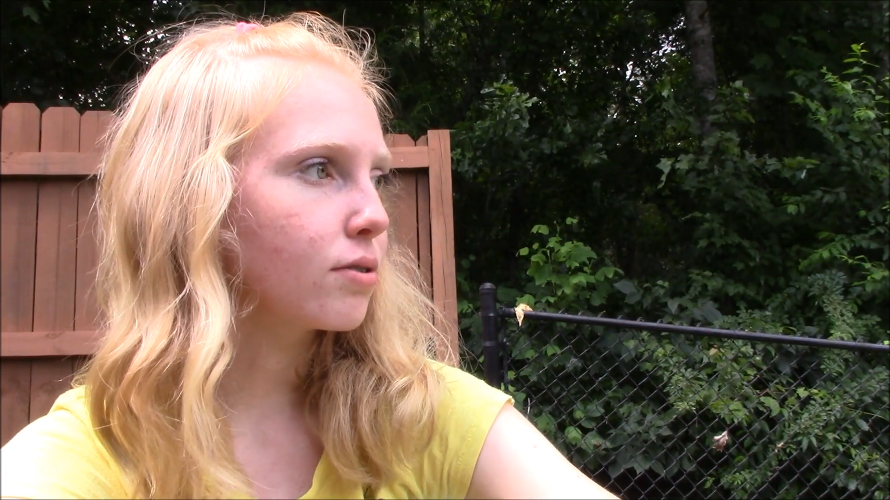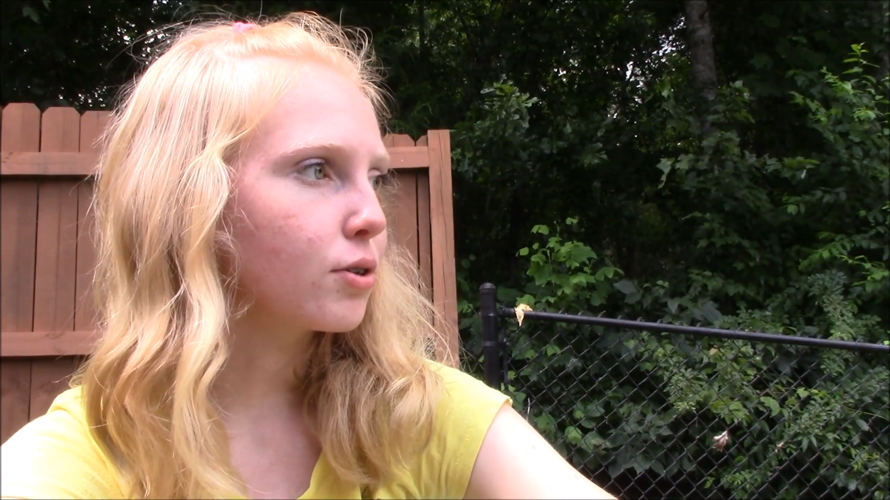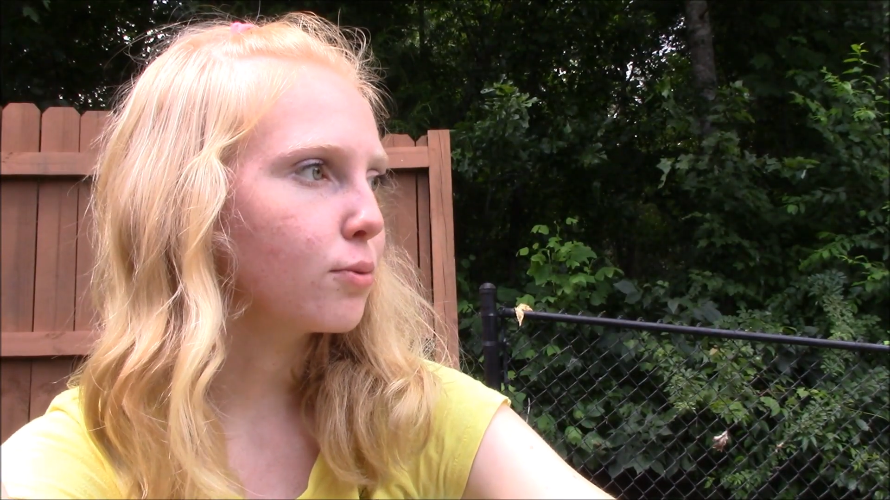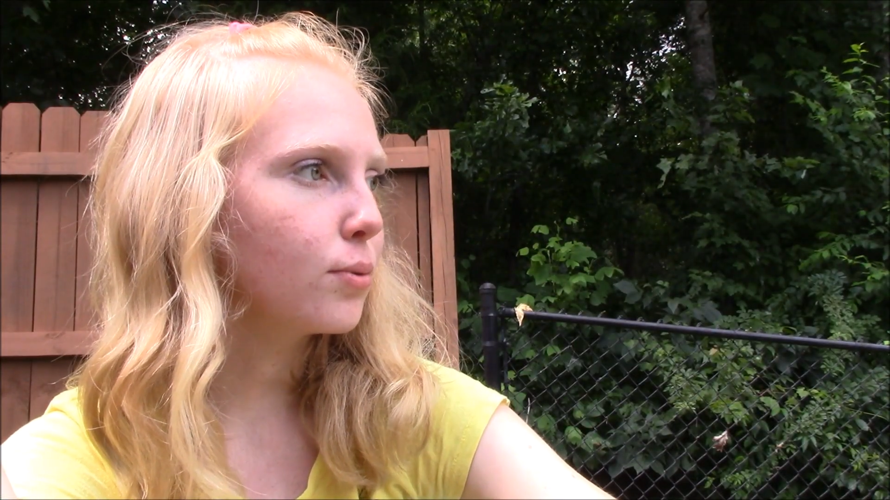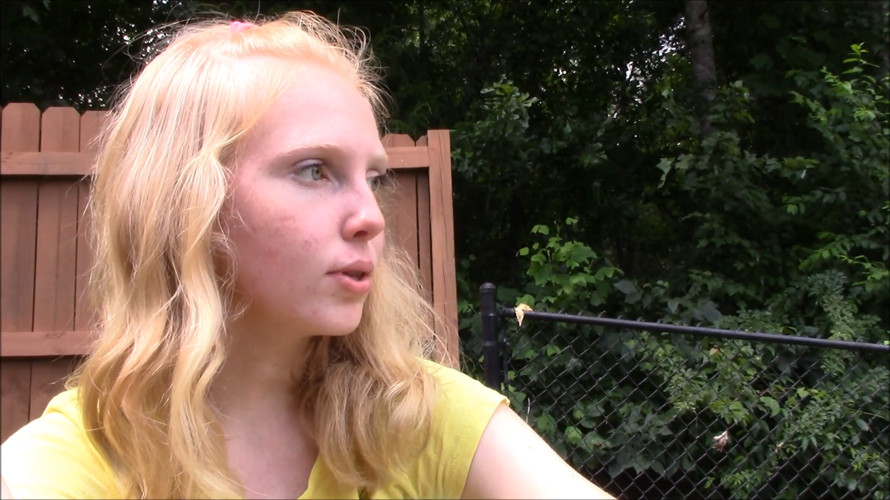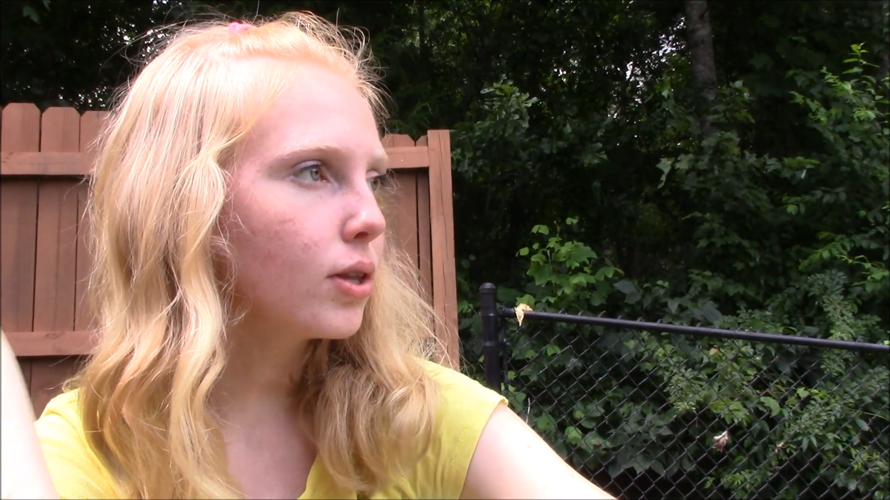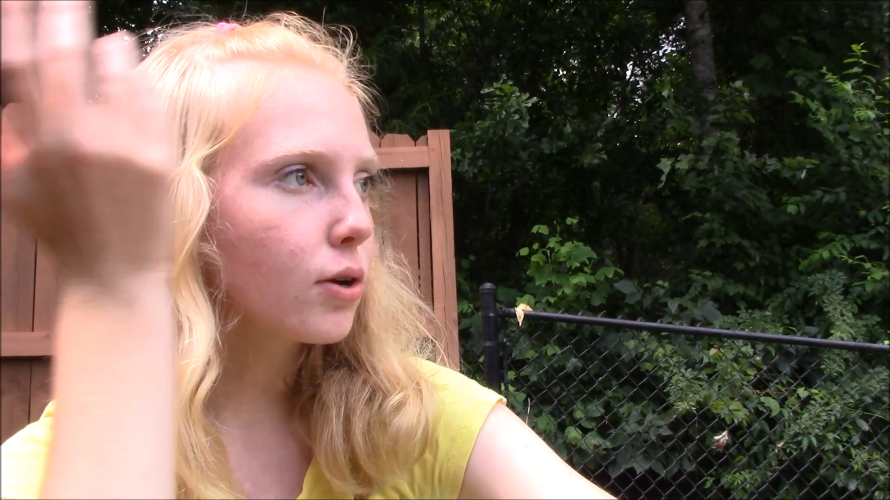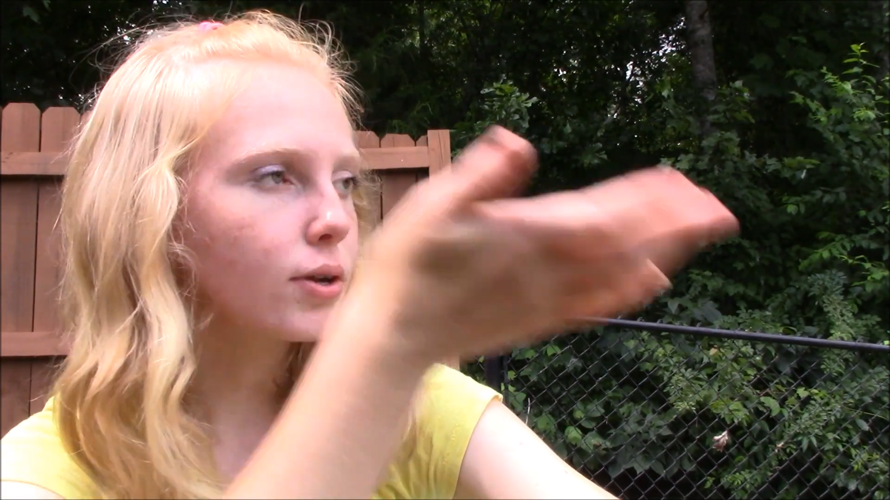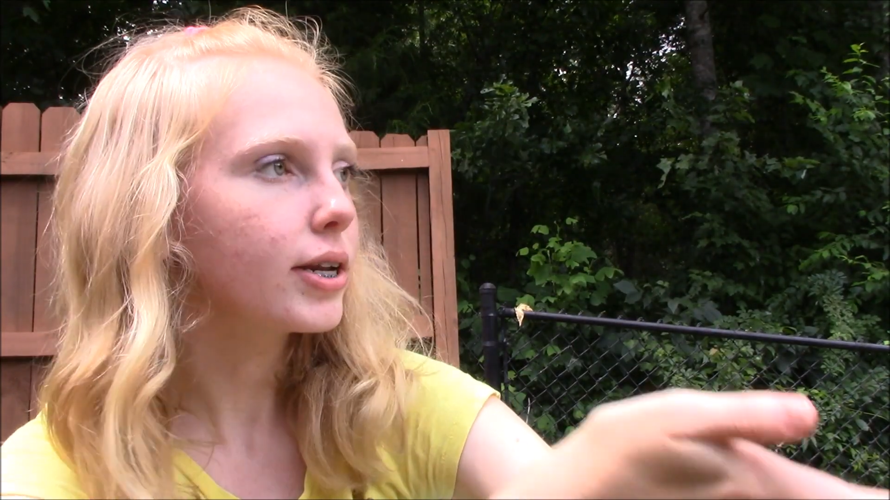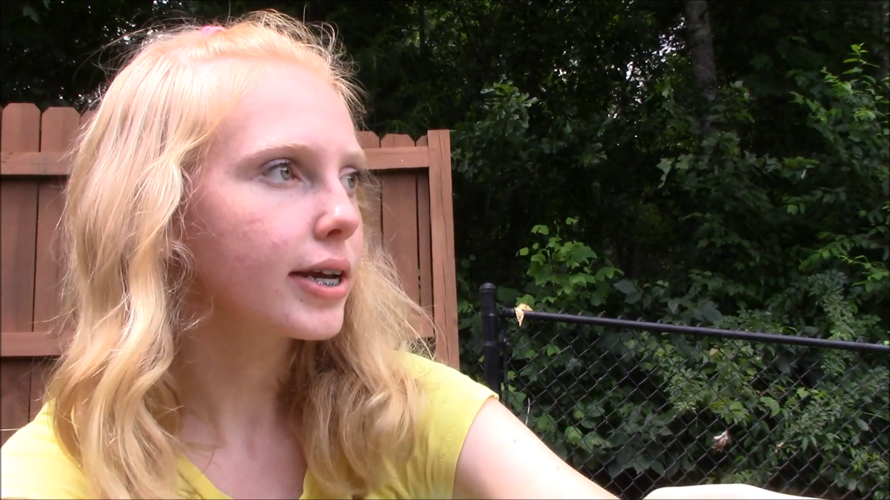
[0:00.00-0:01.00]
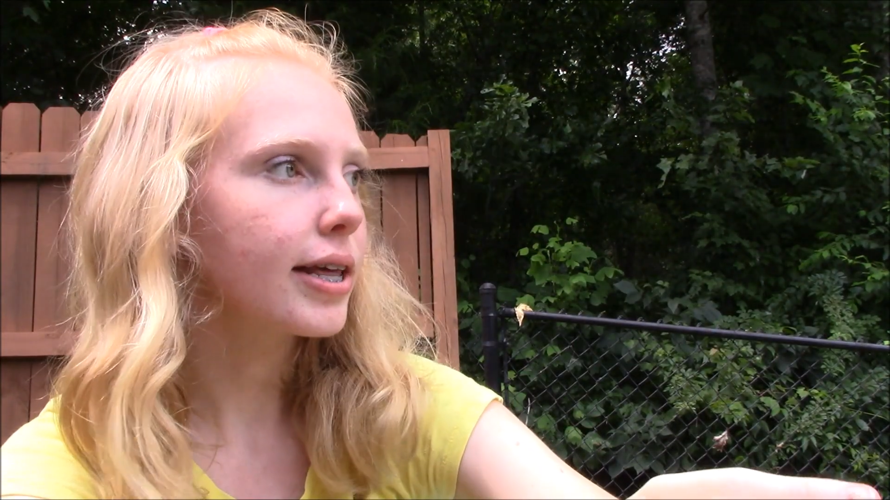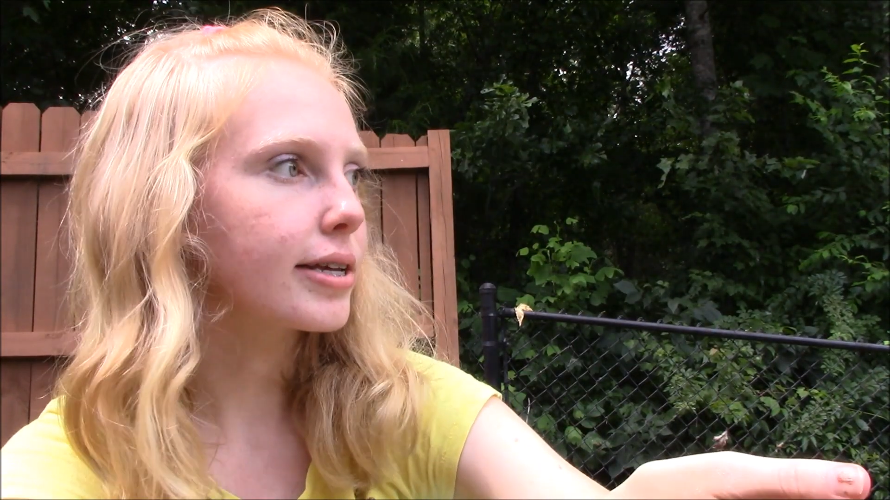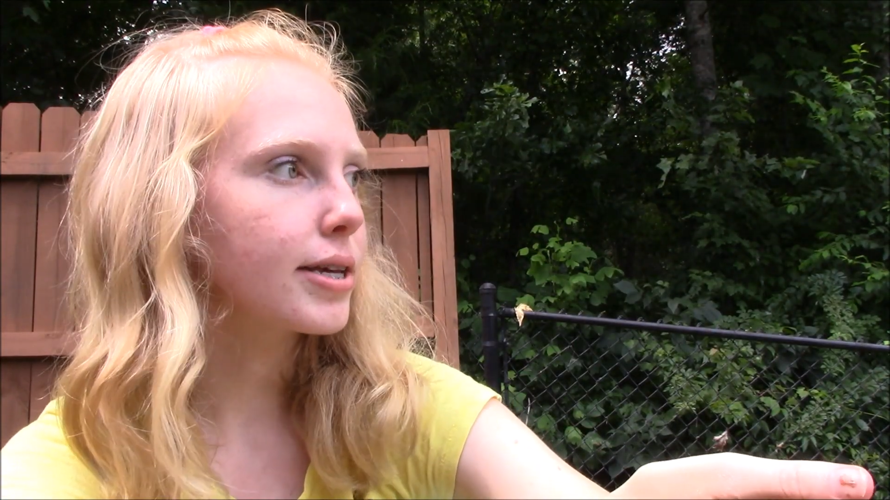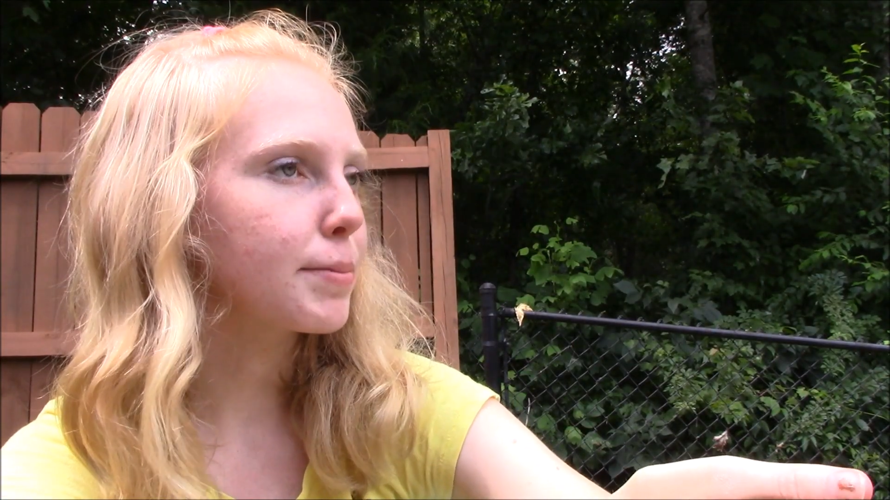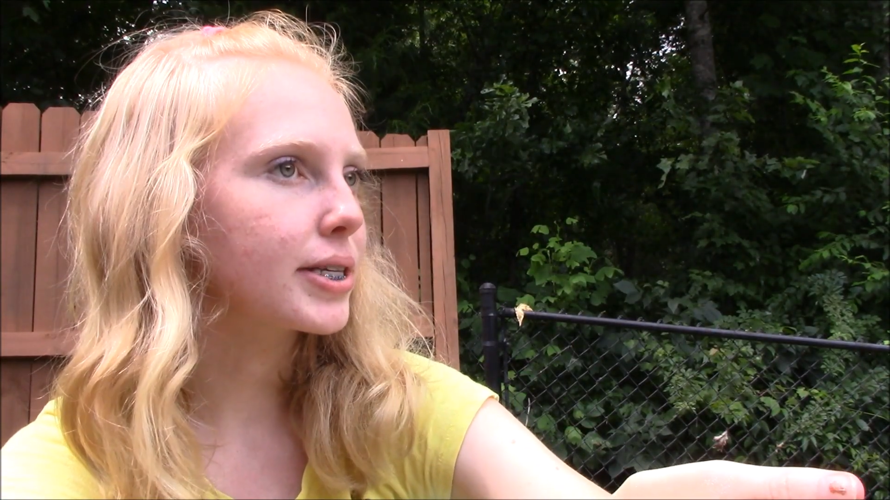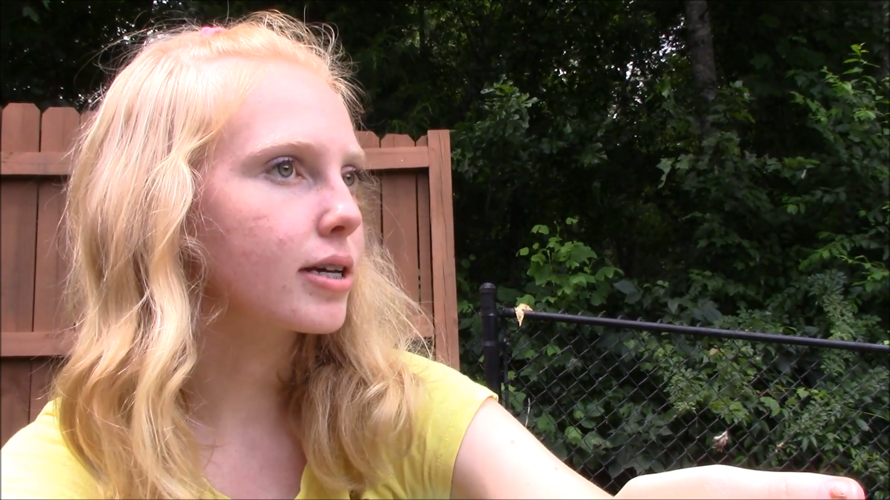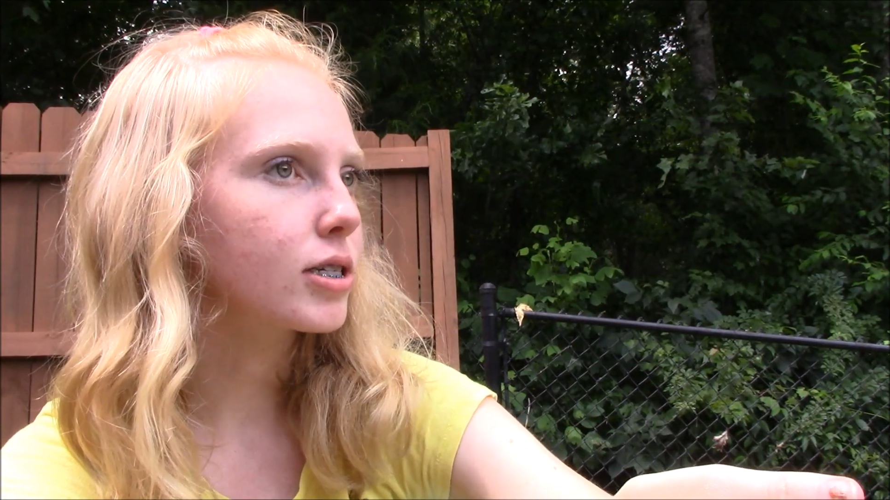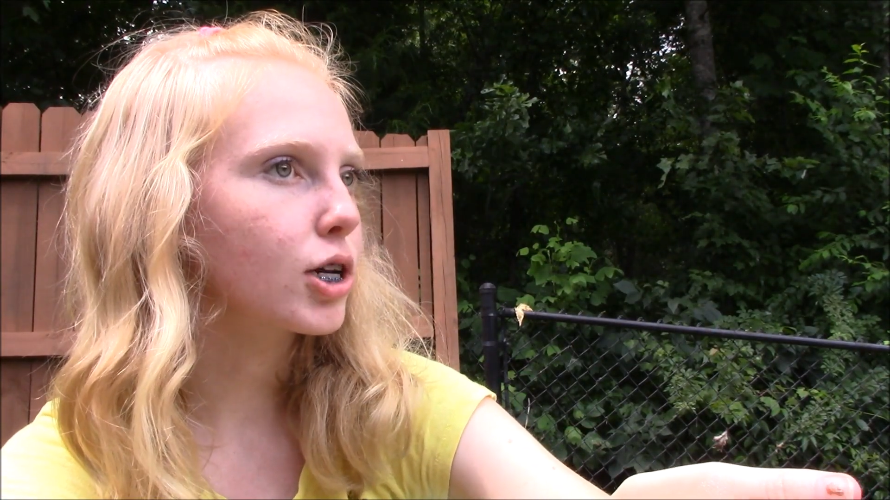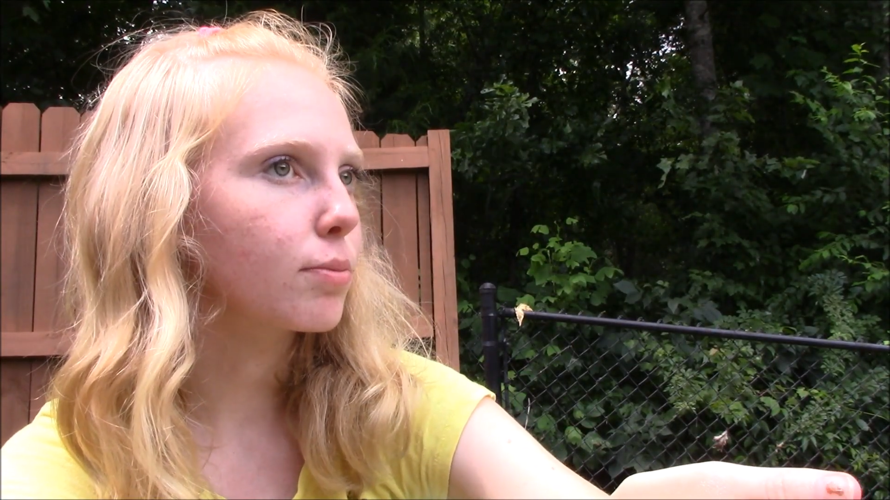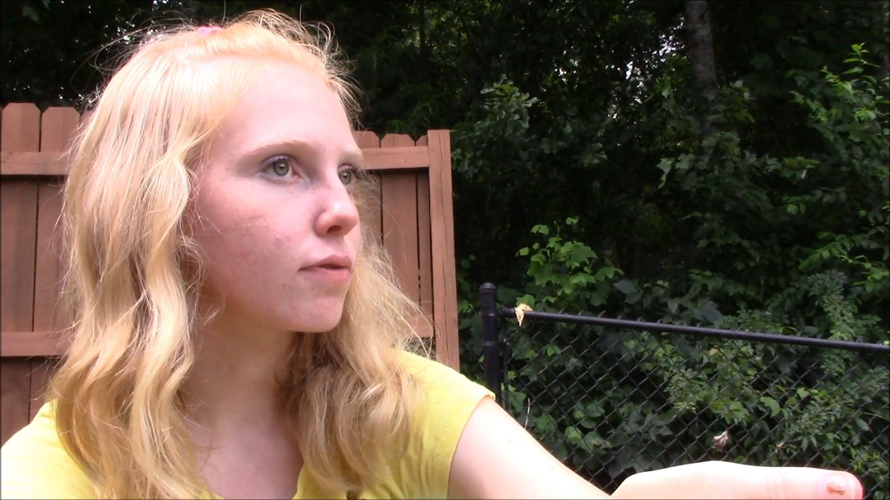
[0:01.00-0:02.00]
You literally did that same as that
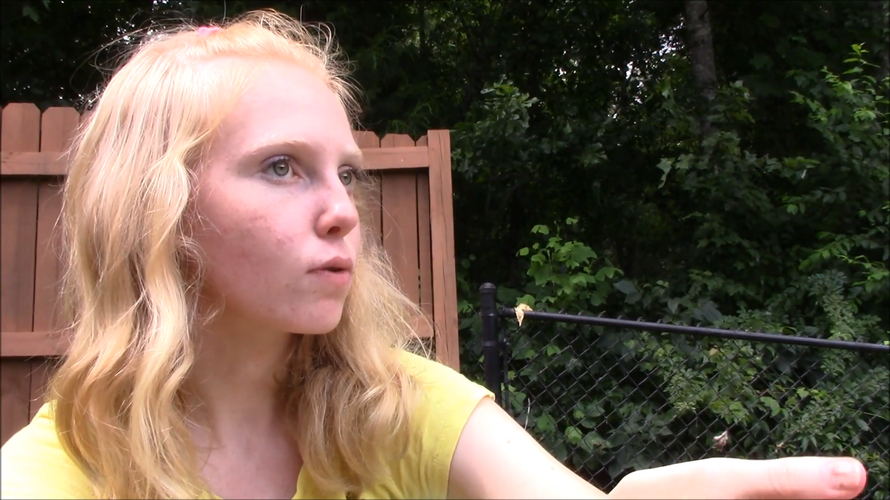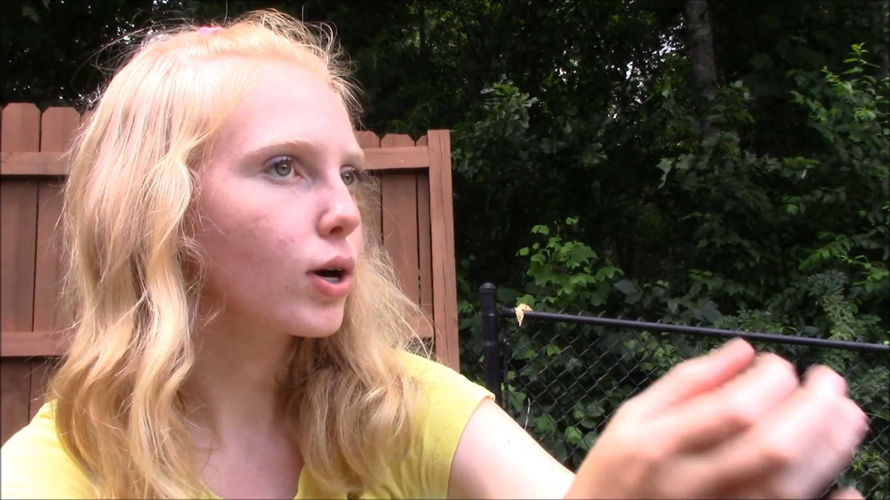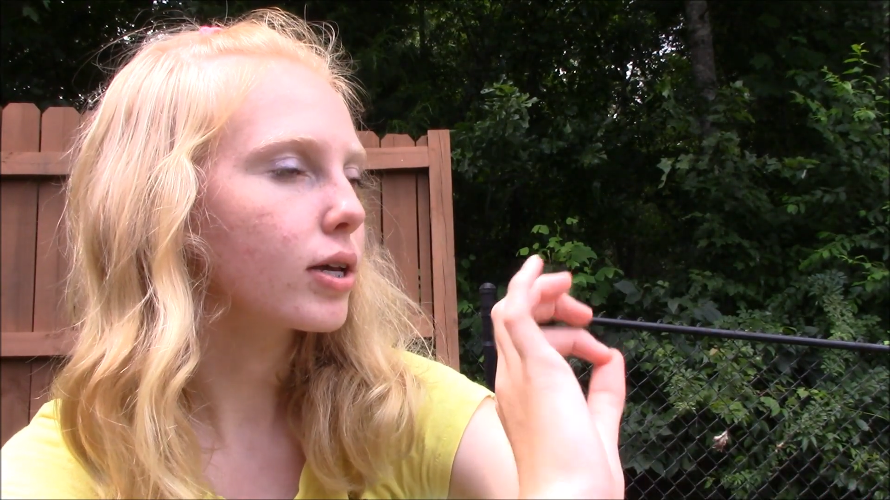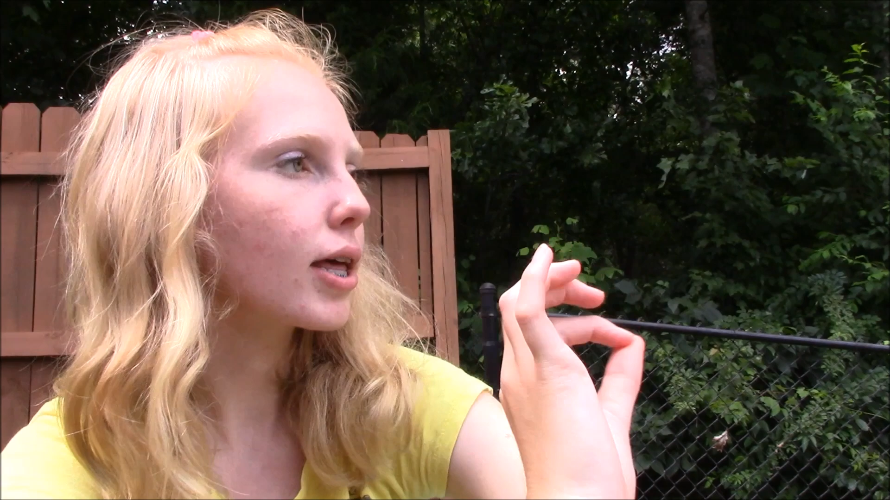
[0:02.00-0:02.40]
skill before.